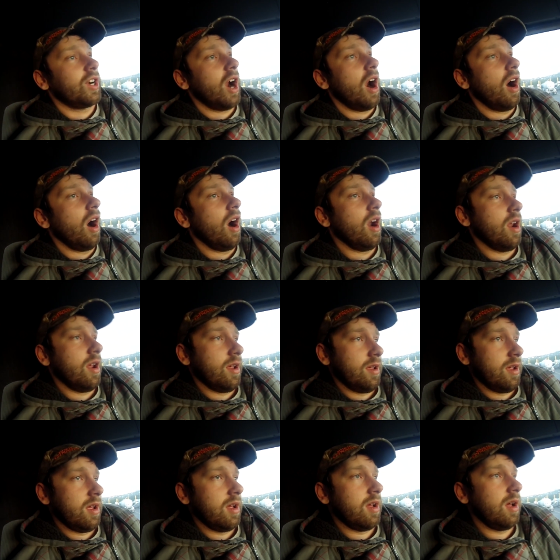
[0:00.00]
shower.
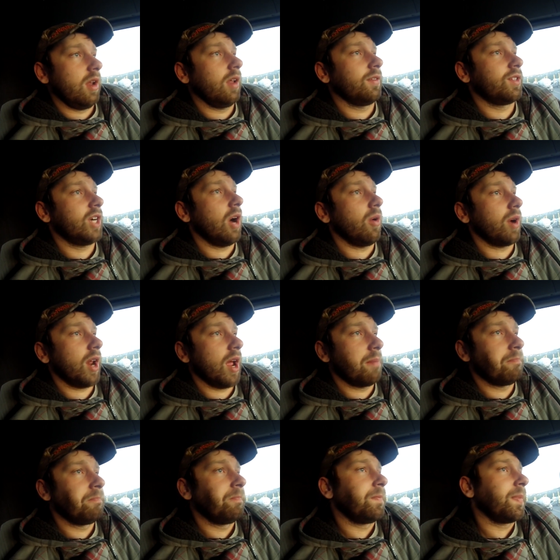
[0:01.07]
I love shower time.
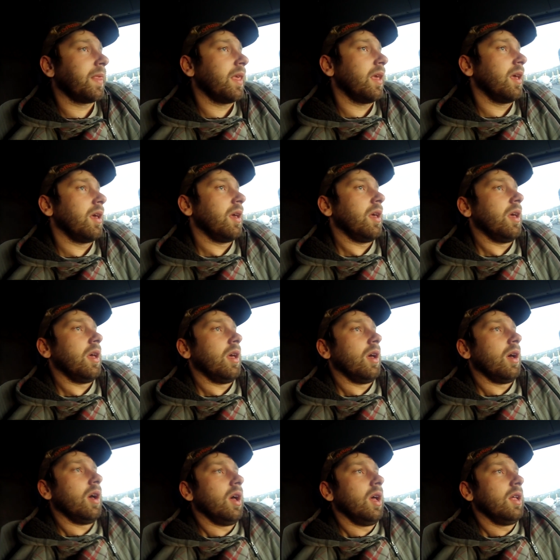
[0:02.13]

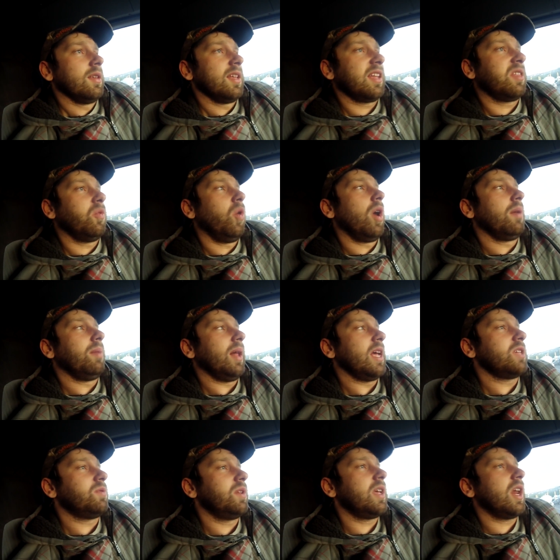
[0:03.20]
It's like the one
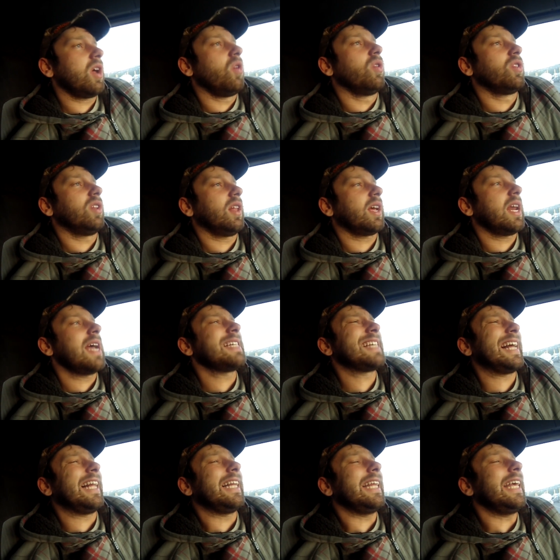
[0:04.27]
place where you get to go into like a nice,
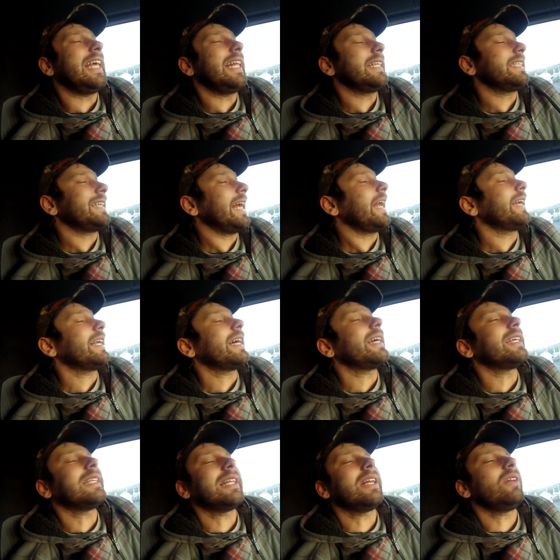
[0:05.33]
clean,
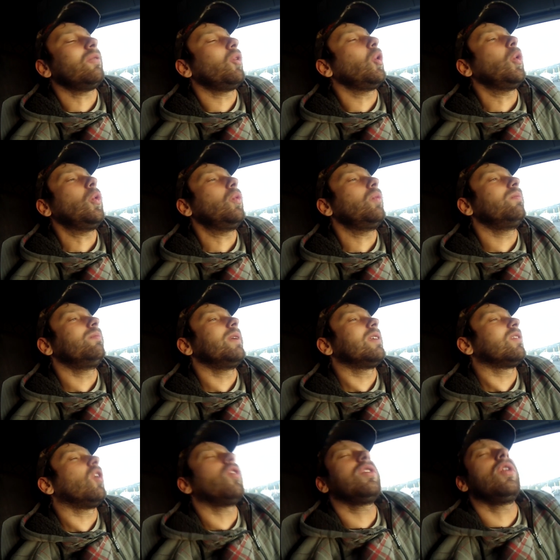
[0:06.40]
sanitized little room and it's
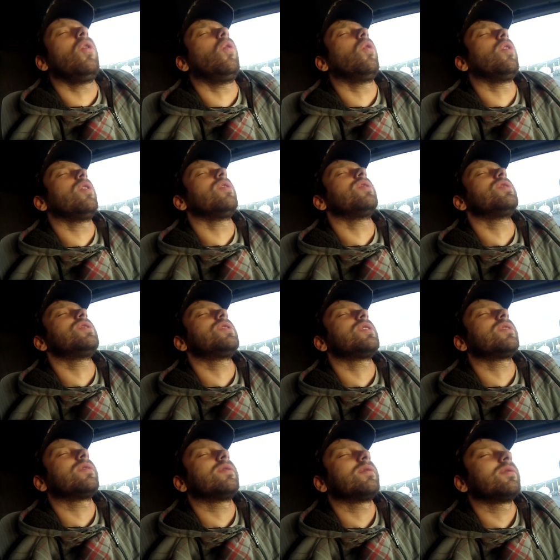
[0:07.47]
all yours.
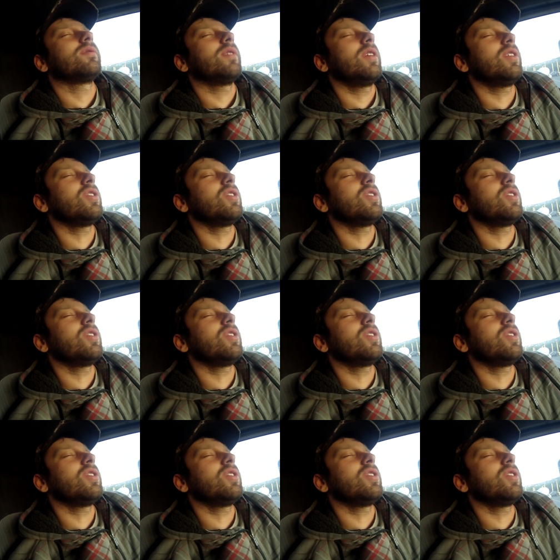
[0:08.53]
You